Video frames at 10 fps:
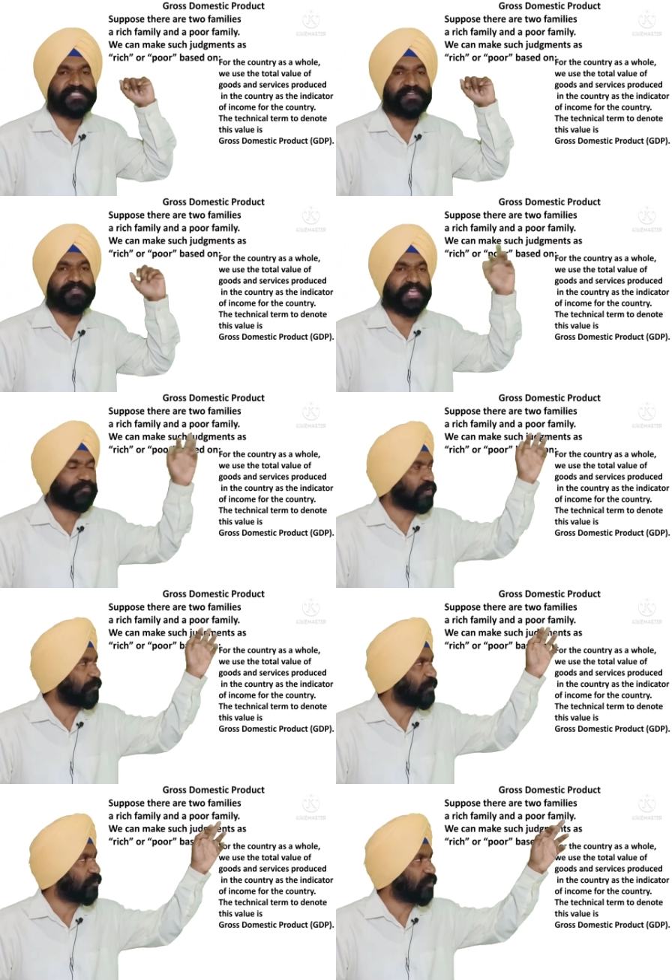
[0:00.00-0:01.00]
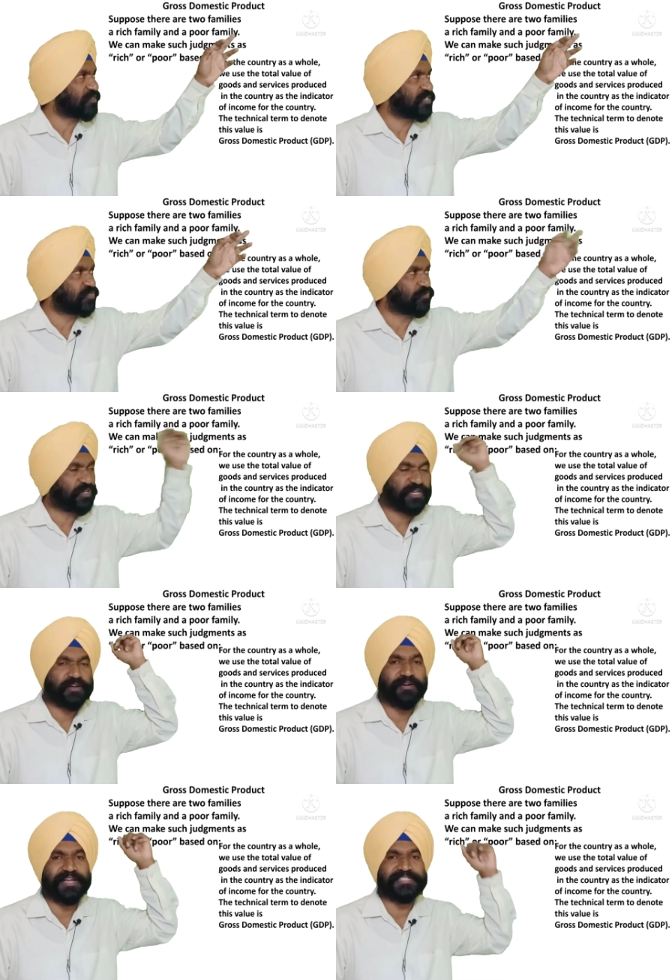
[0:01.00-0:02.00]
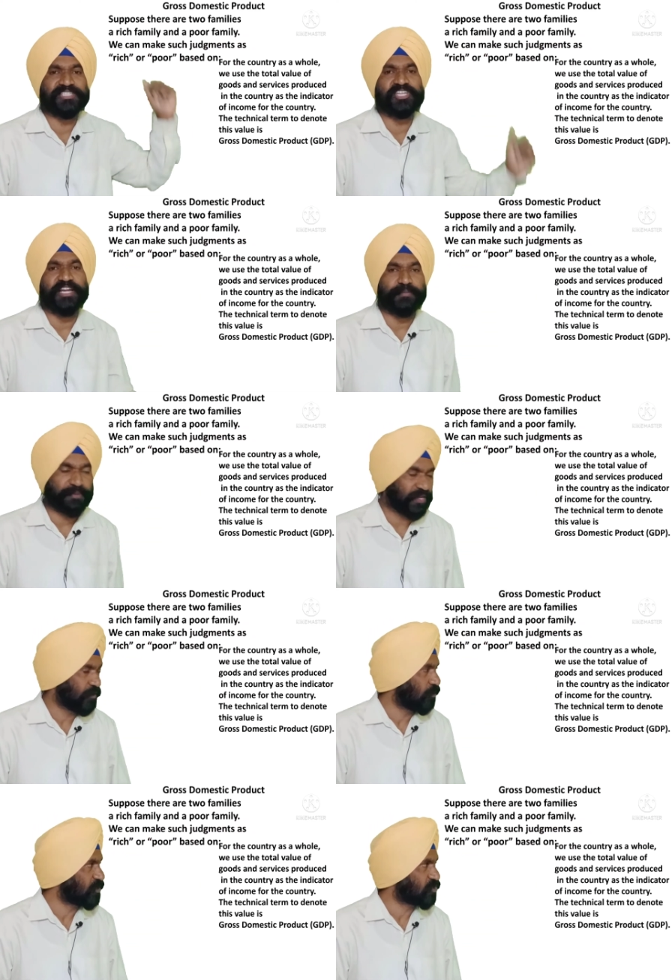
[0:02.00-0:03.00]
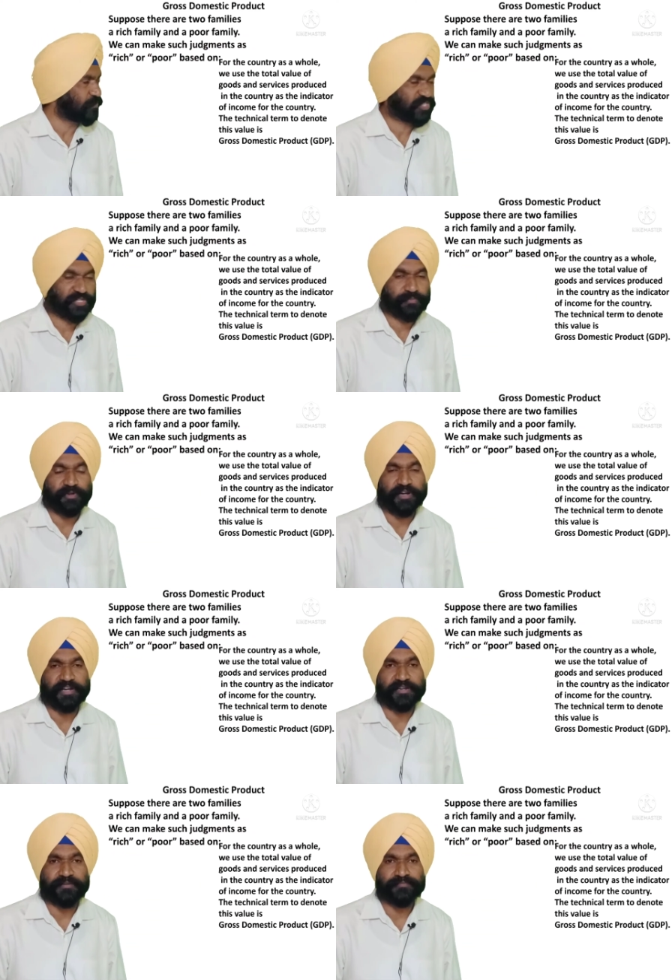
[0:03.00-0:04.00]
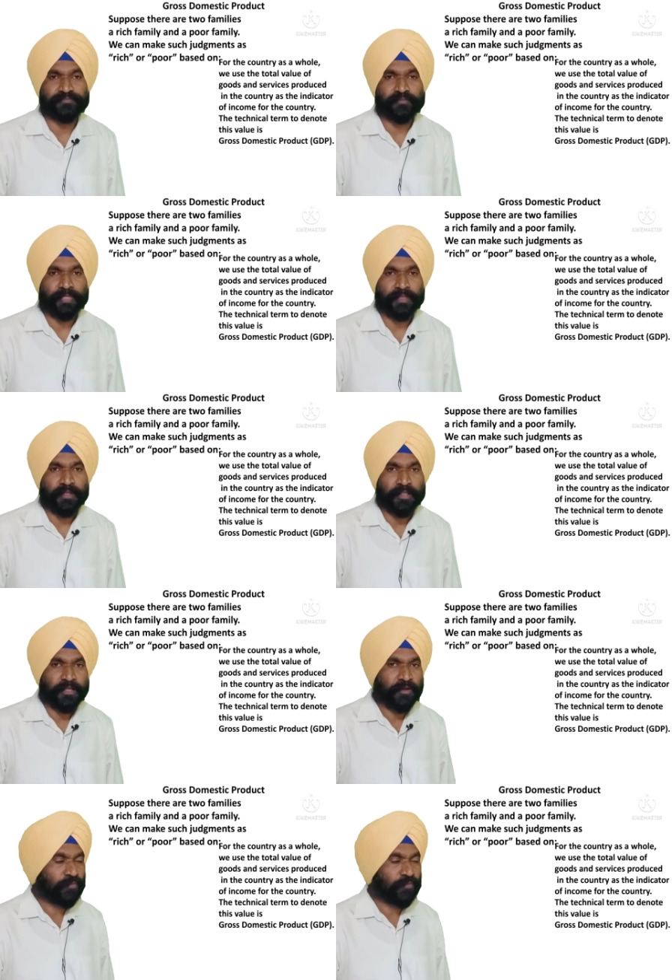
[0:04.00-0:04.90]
we have come across this word called as GDP, gross domestic product. What